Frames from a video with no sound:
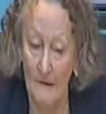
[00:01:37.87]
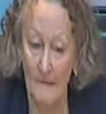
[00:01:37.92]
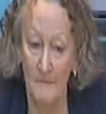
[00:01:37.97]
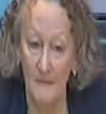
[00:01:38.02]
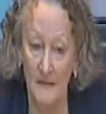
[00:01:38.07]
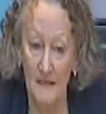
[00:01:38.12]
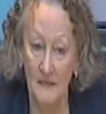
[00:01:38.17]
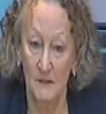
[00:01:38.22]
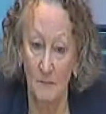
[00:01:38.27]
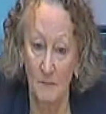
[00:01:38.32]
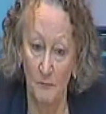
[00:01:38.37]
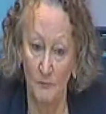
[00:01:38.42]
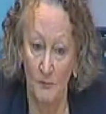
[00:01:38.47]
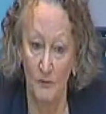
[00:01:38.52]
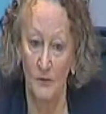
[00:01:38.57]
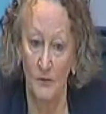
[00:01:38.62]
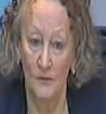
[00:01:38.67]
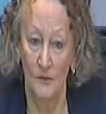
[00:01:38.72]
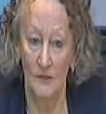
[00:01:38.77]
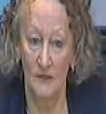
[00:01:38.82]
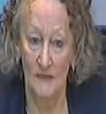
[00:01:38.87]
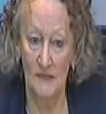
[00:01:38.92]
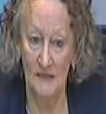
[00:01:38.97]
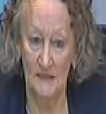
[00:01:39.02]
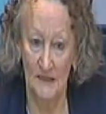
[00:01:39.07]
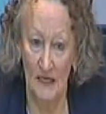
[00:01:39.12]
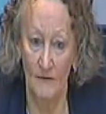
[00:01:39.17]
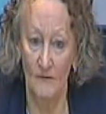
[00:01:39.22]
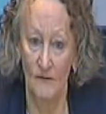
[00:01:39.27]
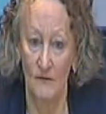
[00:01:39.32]
There's a brewer, a
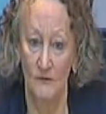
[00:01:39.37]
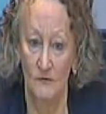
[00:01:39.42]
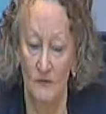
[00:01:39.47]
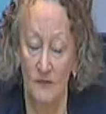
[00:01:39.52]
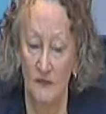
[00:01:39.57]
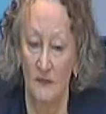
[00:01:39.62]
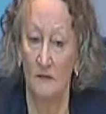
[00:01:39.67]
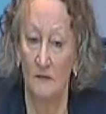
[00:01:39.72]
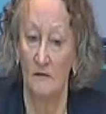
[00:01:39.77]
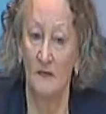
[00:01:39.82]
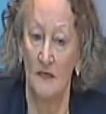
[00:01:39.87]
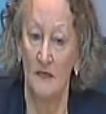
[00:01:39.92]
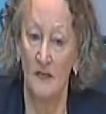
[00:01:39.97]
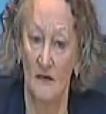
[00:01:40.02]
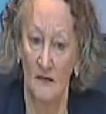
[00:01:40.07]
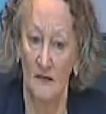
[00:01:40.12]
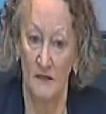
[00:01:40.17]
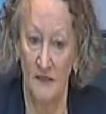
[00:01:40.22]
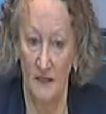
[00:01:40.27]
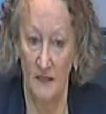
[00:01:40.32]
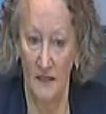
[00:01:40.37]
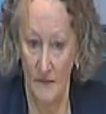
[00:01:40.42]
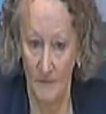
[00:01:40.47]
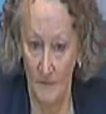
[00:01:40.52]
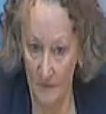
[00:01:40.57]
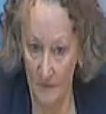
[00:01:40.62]
scaffolding yard, a